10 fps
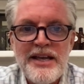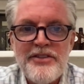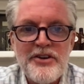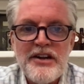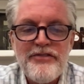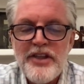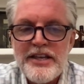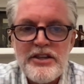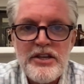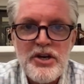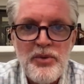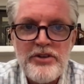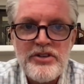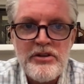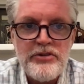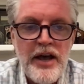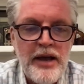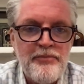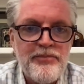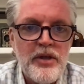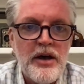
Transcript: They're going to feel like you're wasting their time.